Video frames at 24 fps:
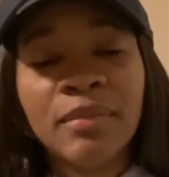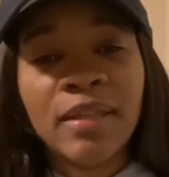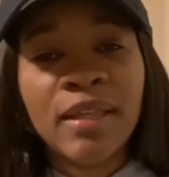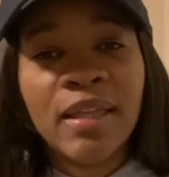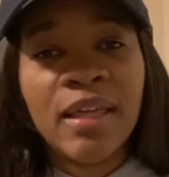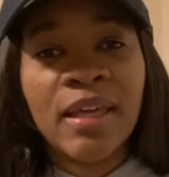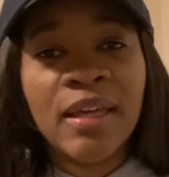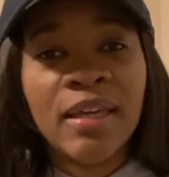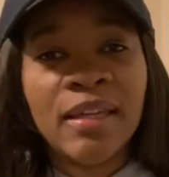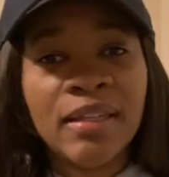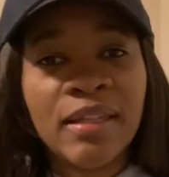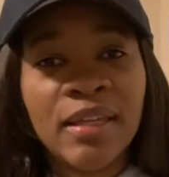
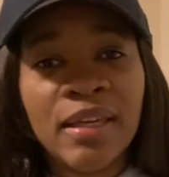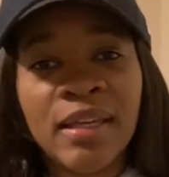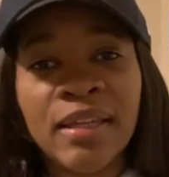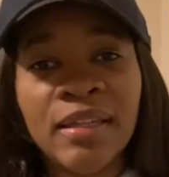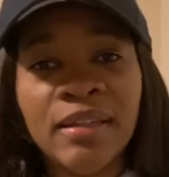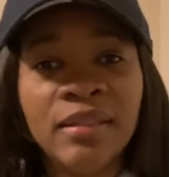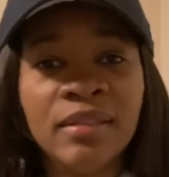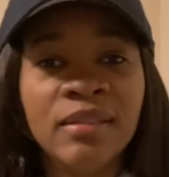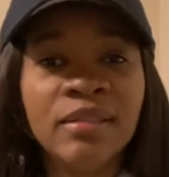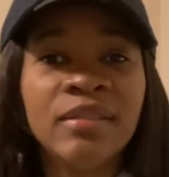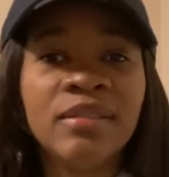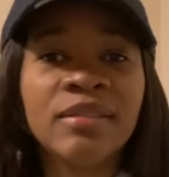and and
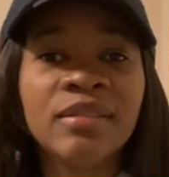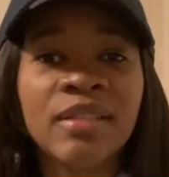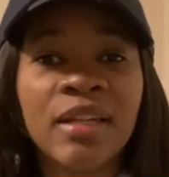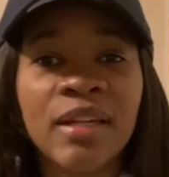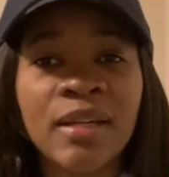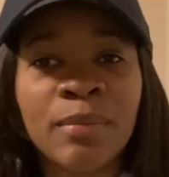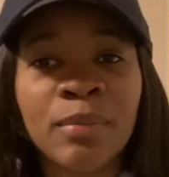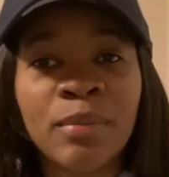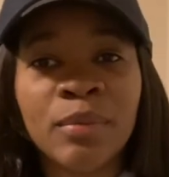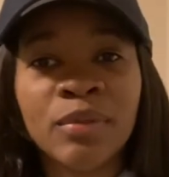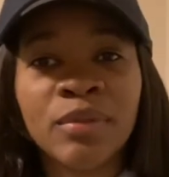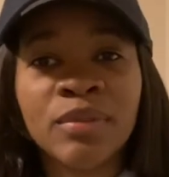the
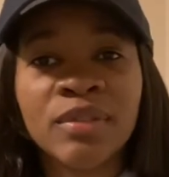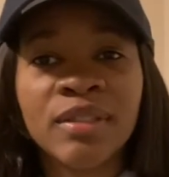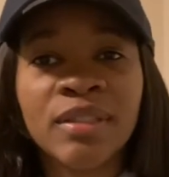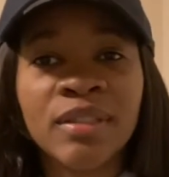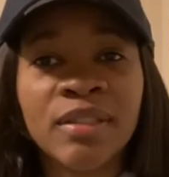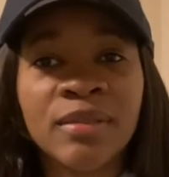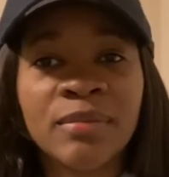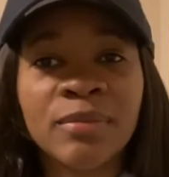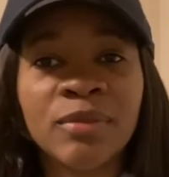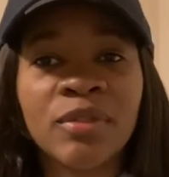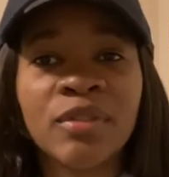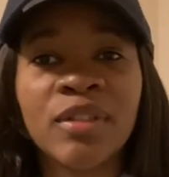disciples
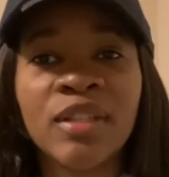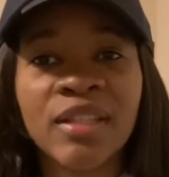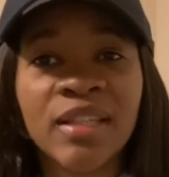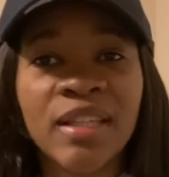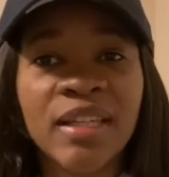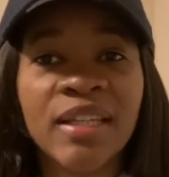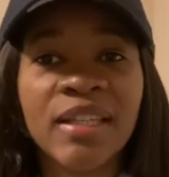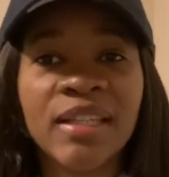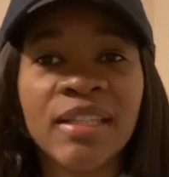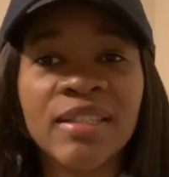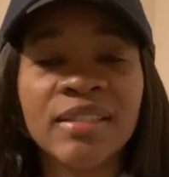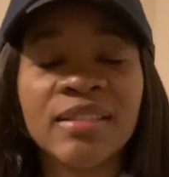um, so that they
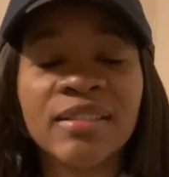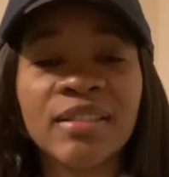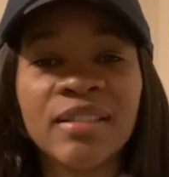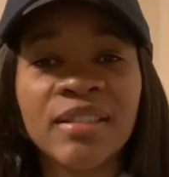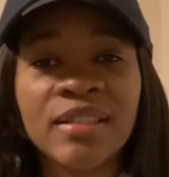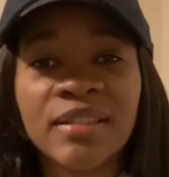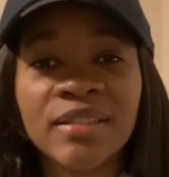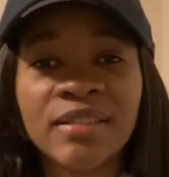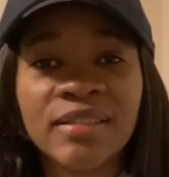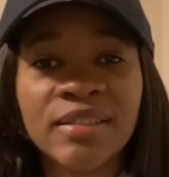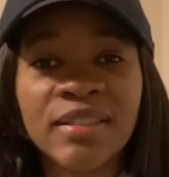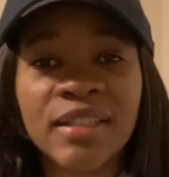can get to the
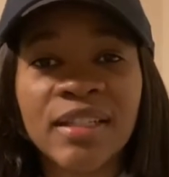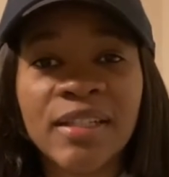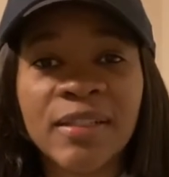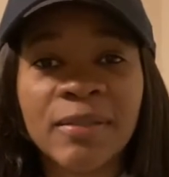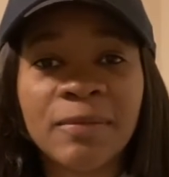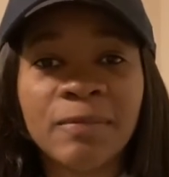other side